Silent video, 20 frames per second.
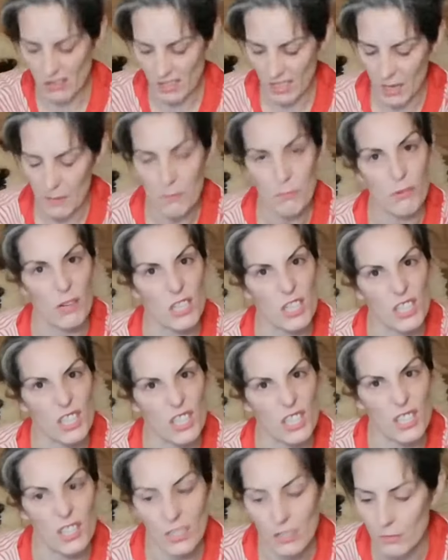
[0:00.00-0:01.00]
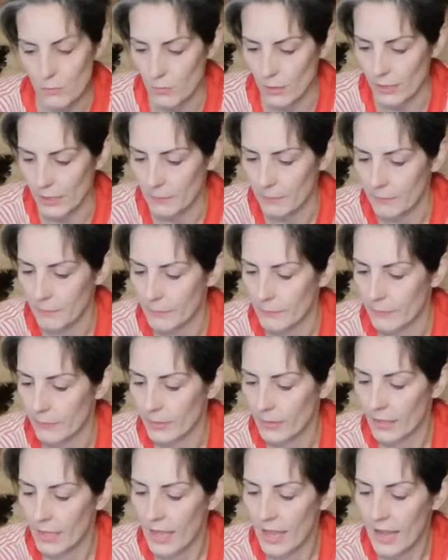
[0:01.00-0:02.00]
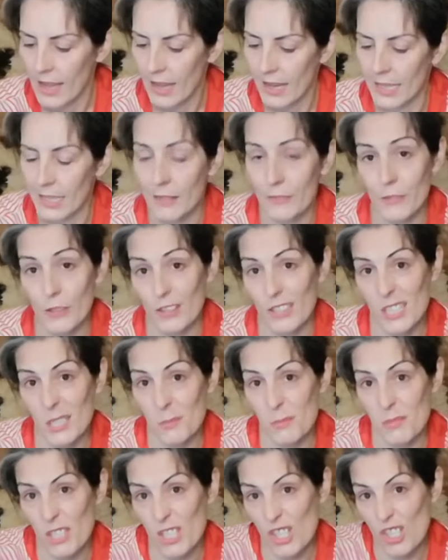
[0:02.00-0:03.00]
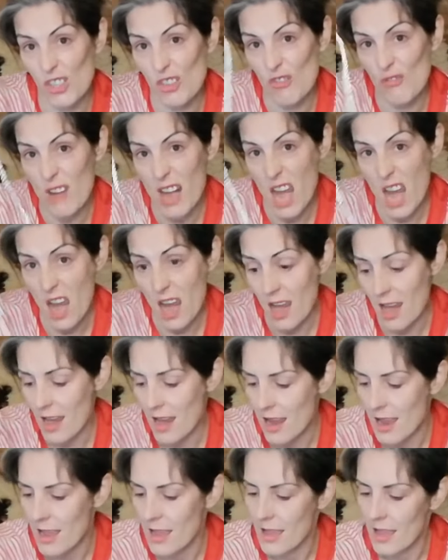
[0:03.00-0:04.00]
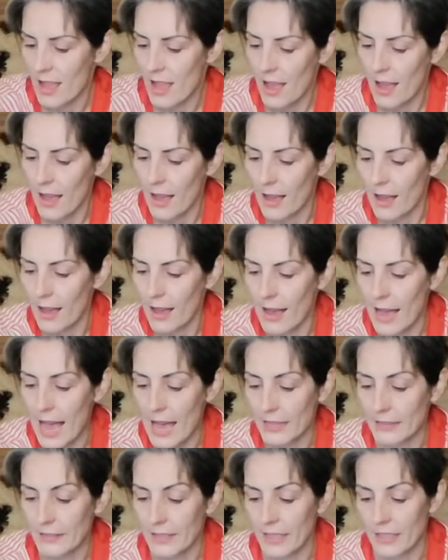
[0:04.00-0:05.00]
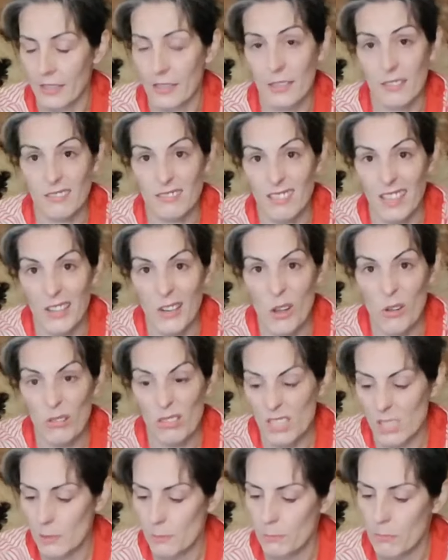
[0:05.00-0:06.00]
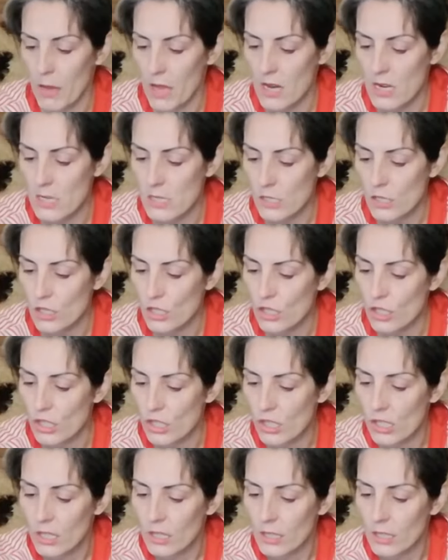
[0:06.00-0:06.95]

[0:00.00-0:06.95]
like brushes, couldn't we? And I've got some string and an old sponge,